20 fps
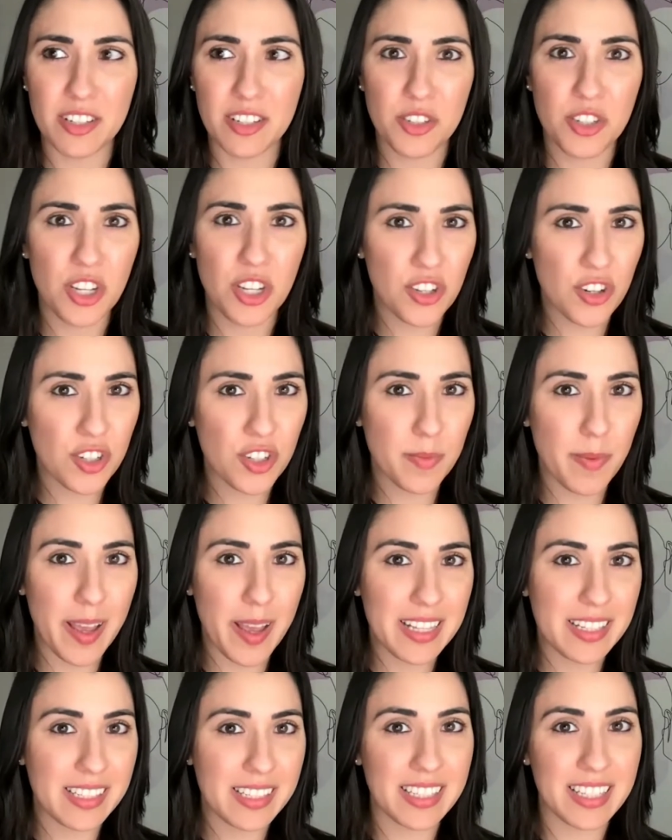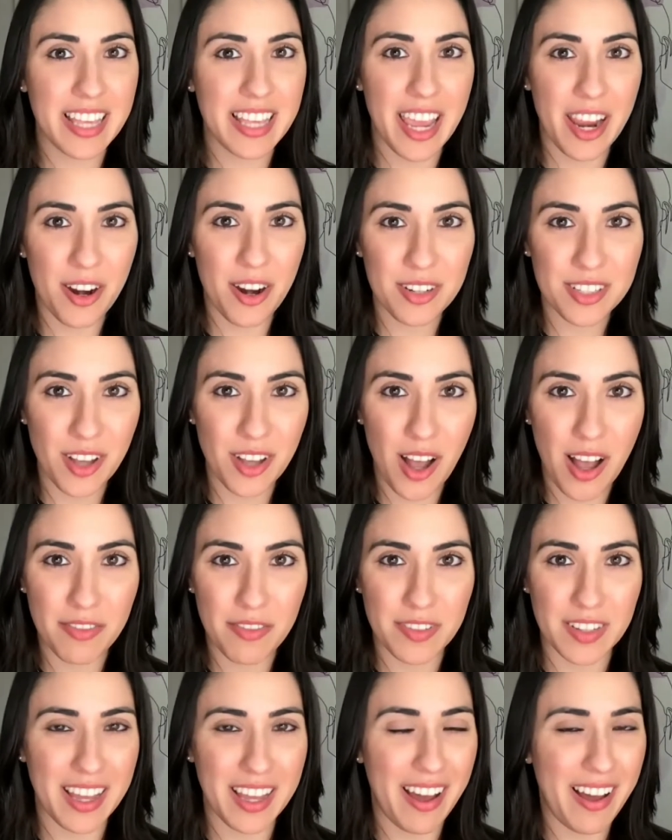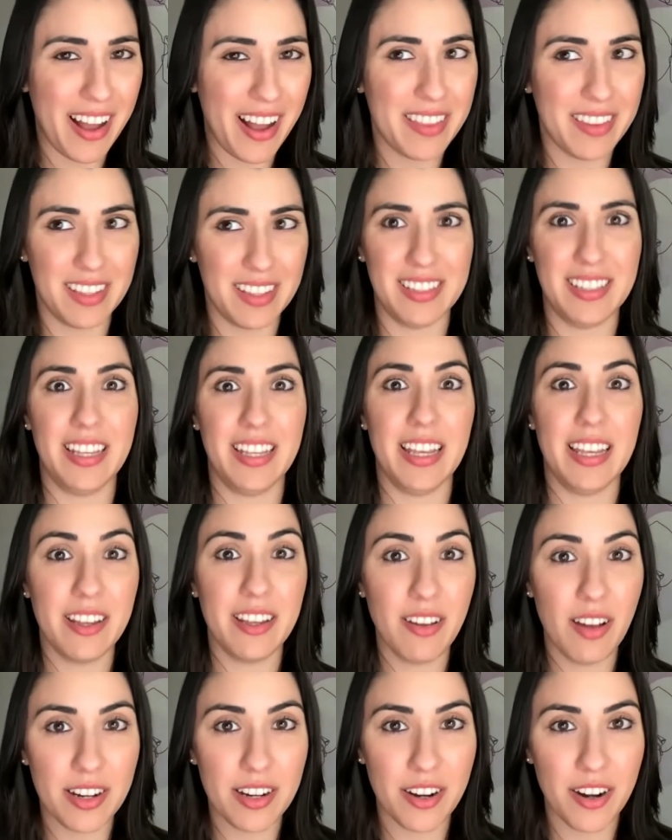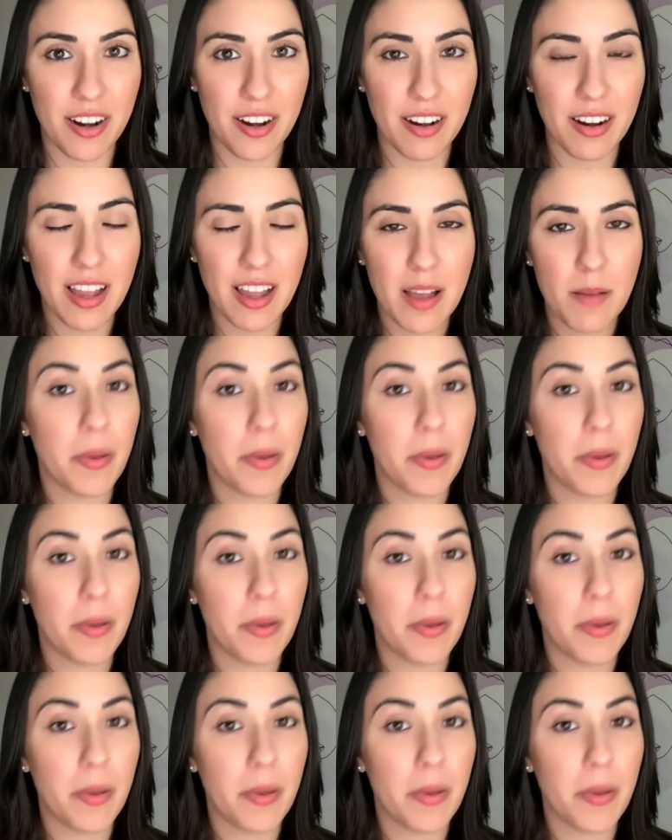Ginger Spice scares off a guy that's hitting on her